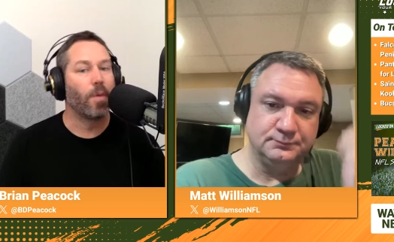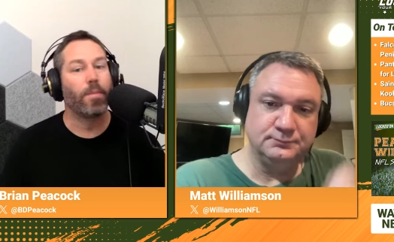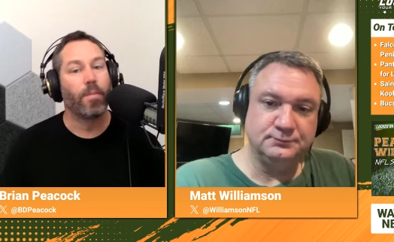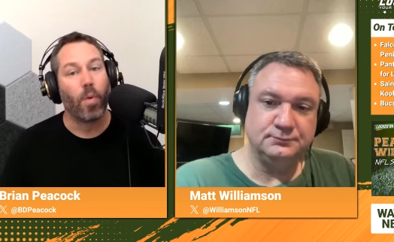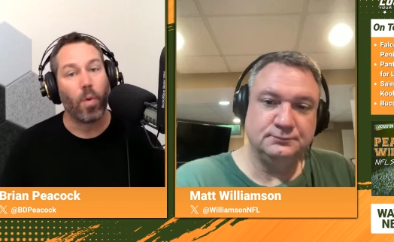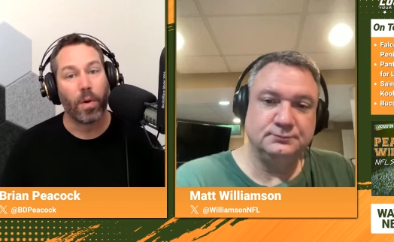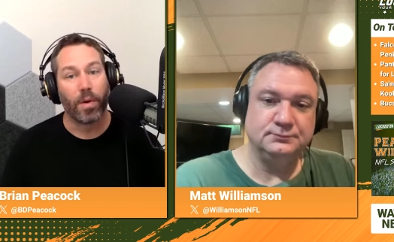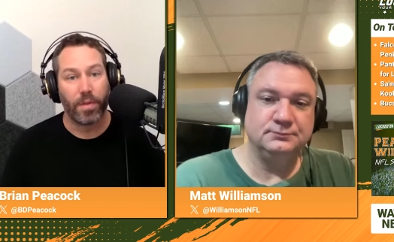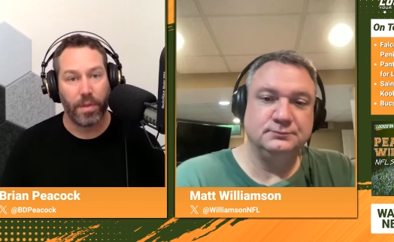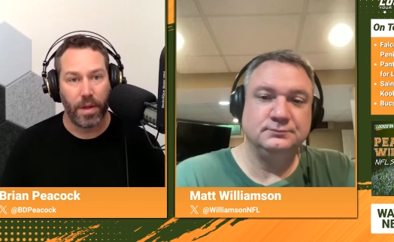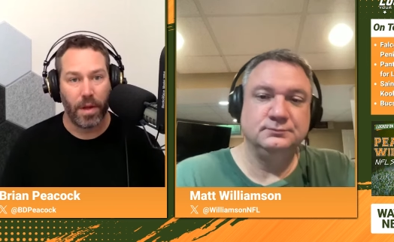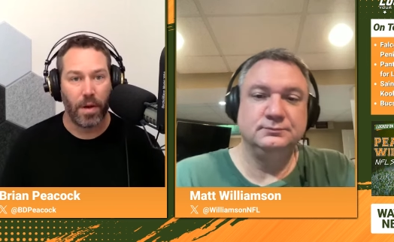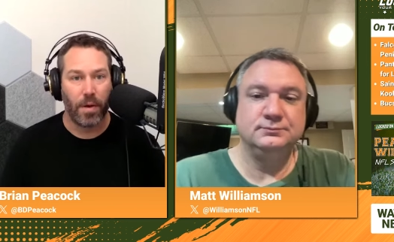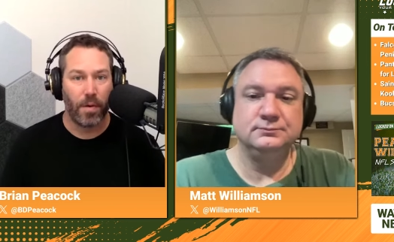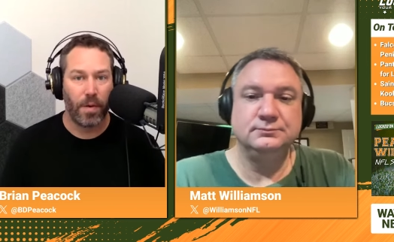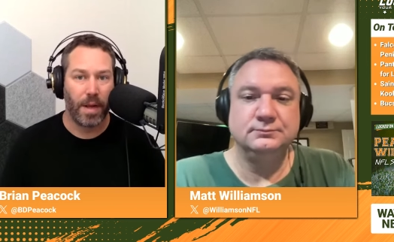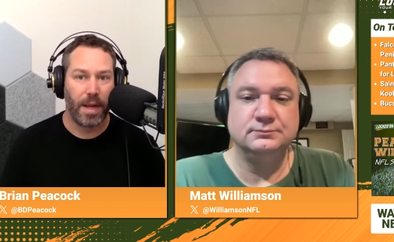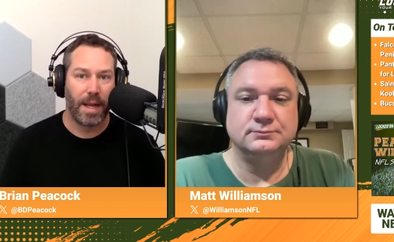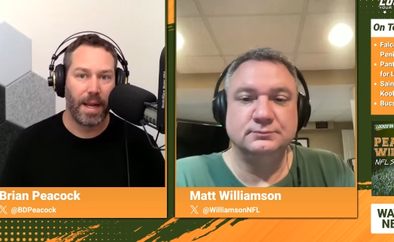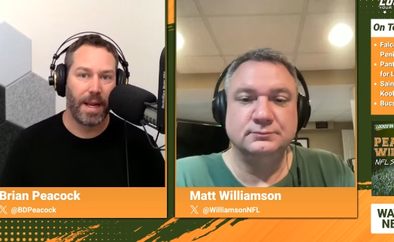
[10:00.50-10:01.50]
Speaker 1: more
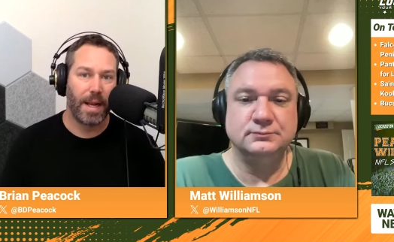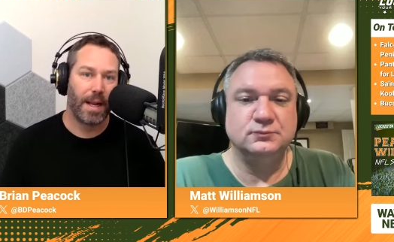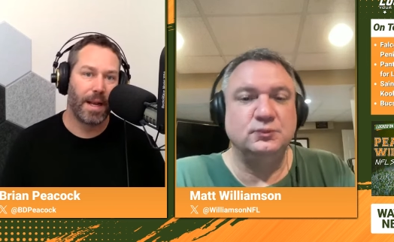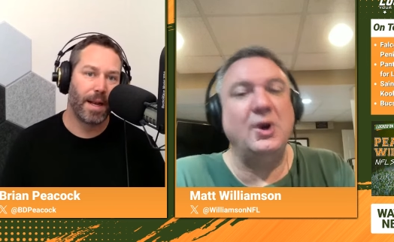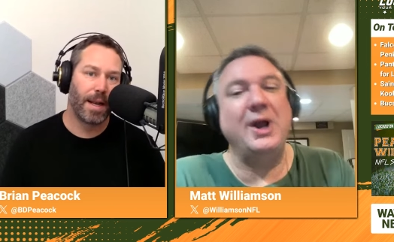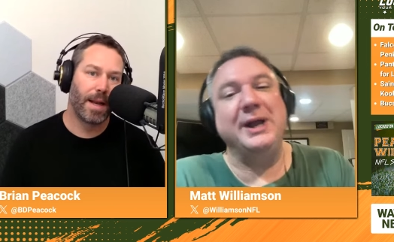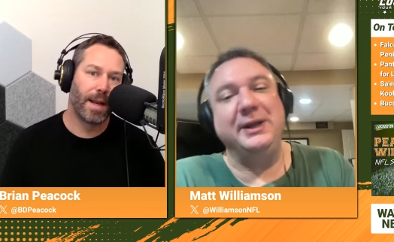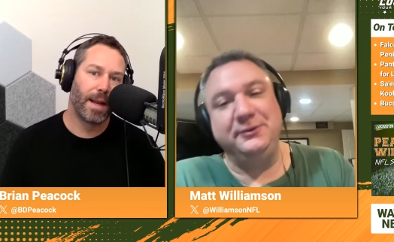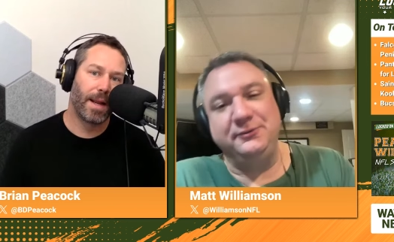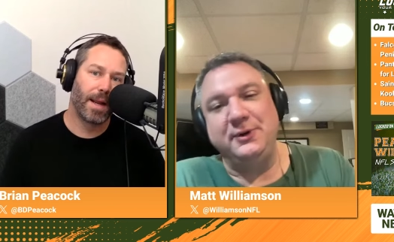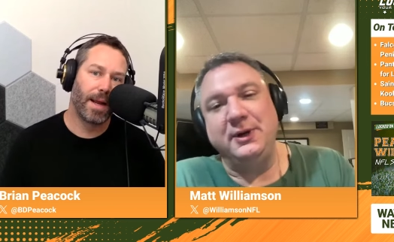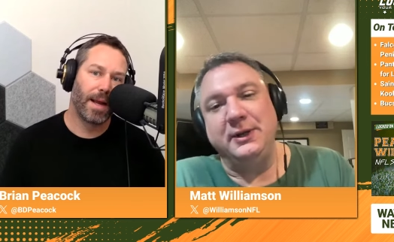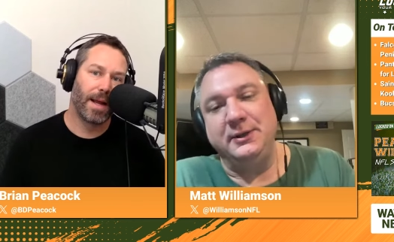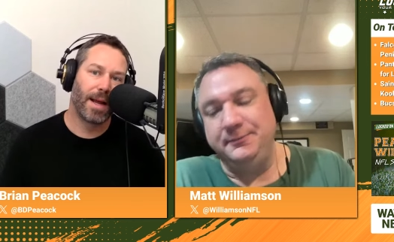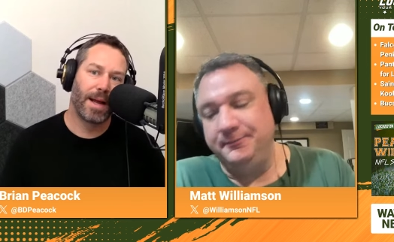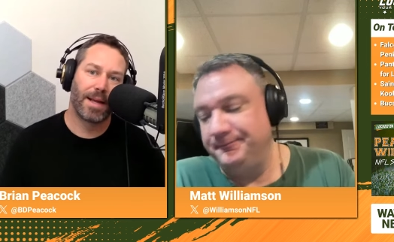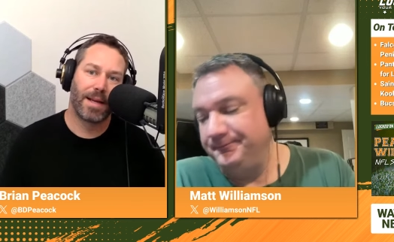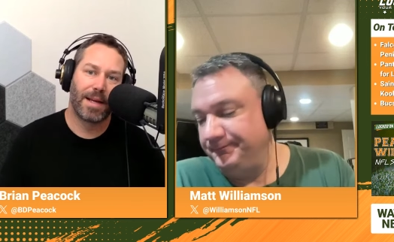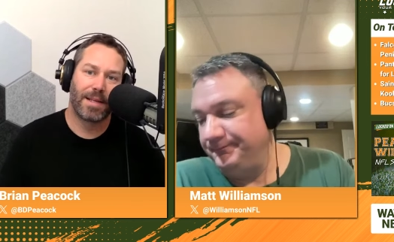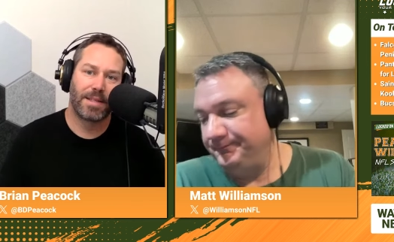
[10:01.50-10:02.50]
though. And right, right.
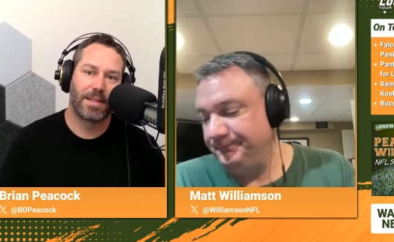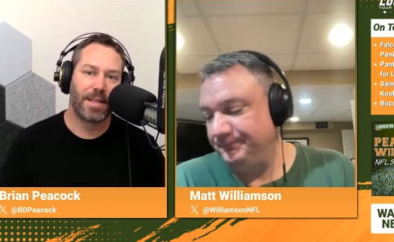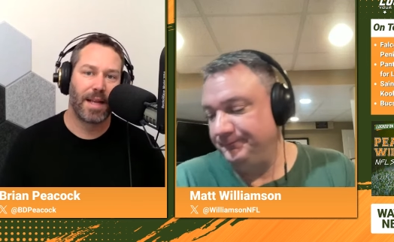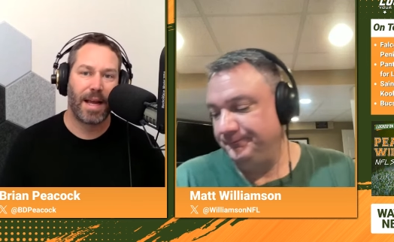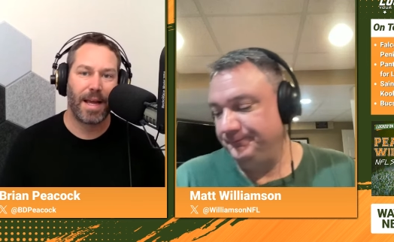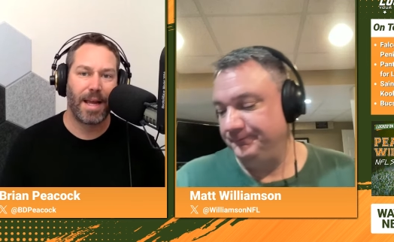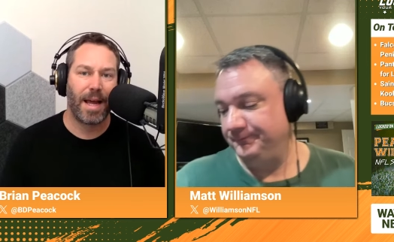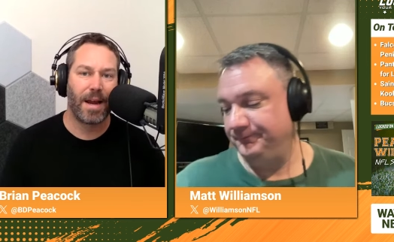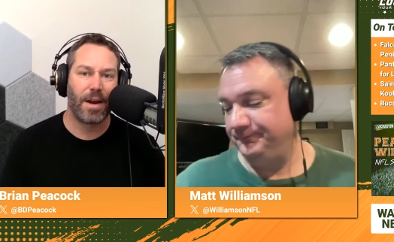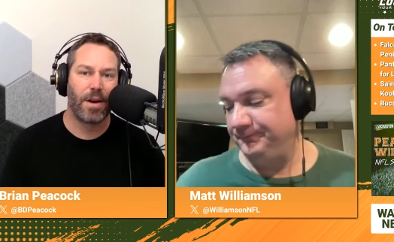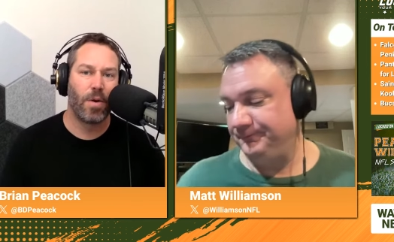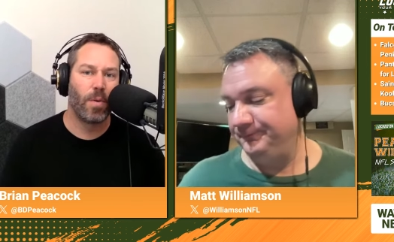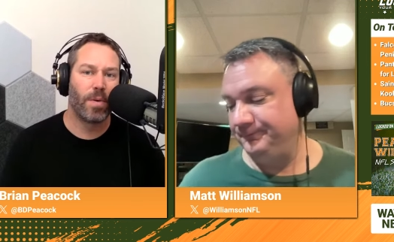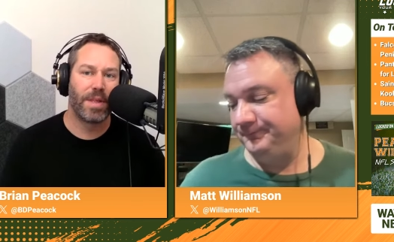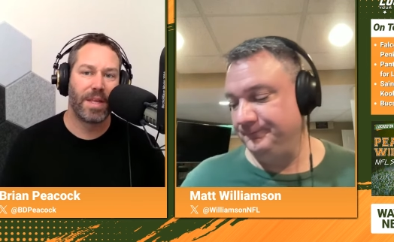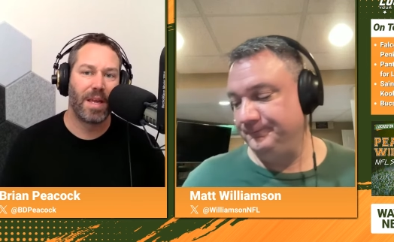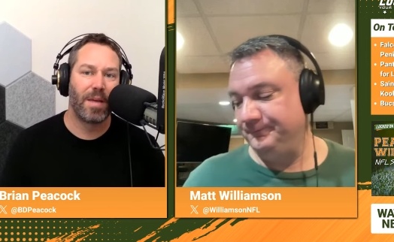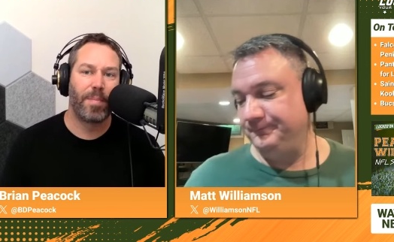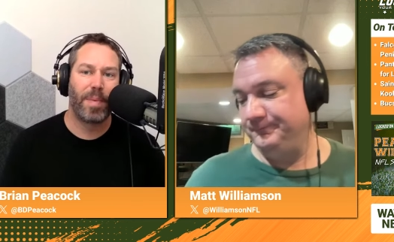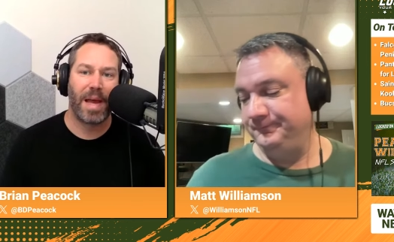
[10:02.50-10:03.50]
I, I don't know where
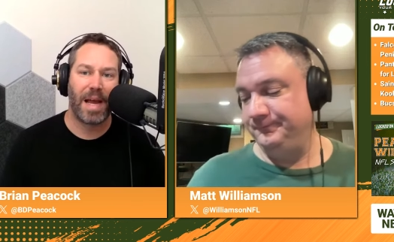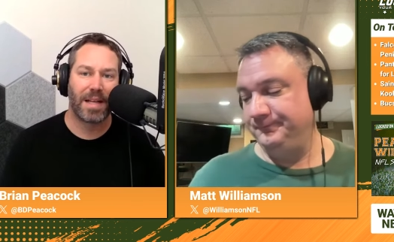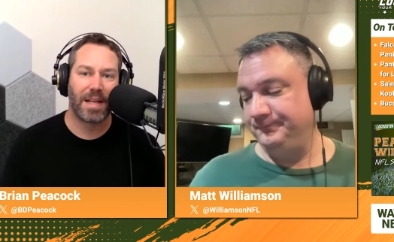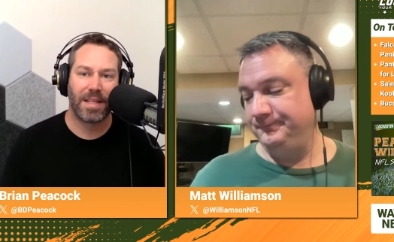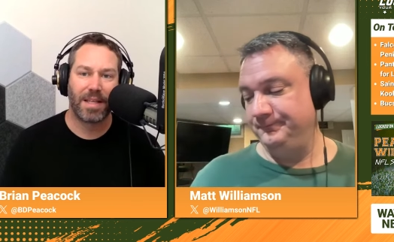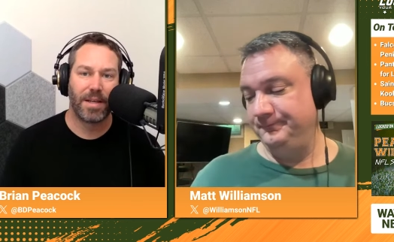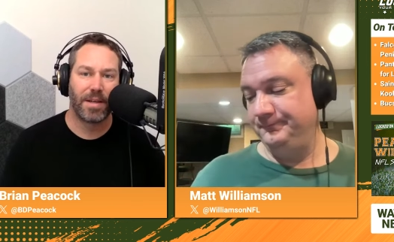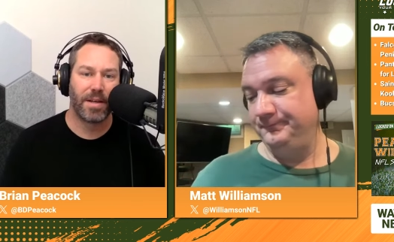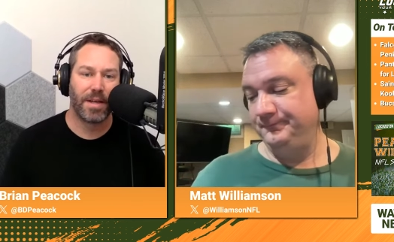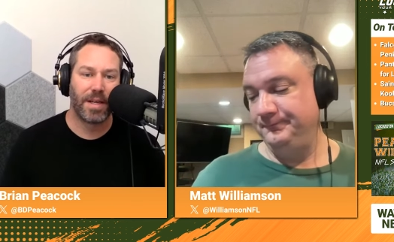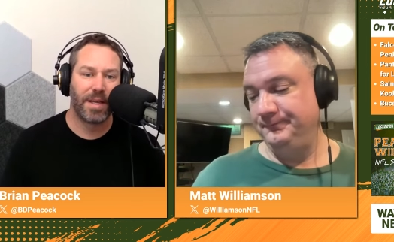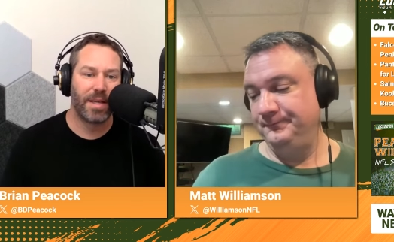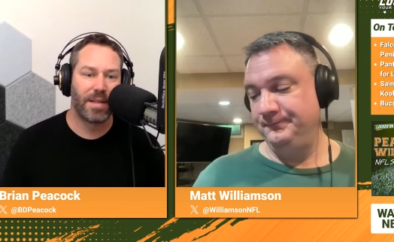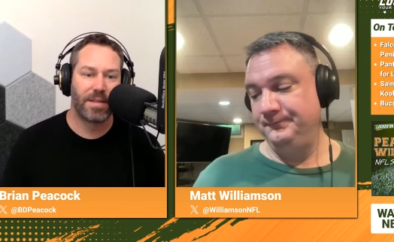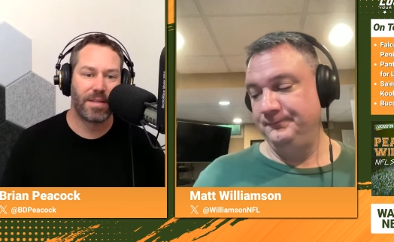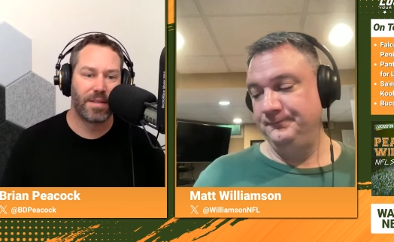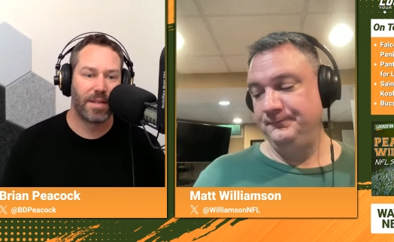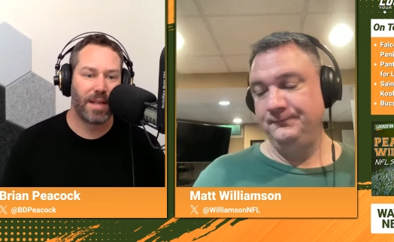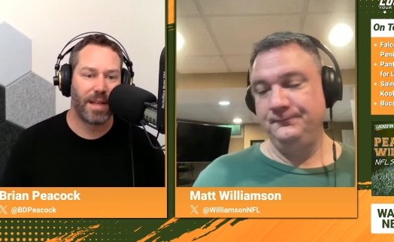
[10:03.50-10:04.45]
the impact here is.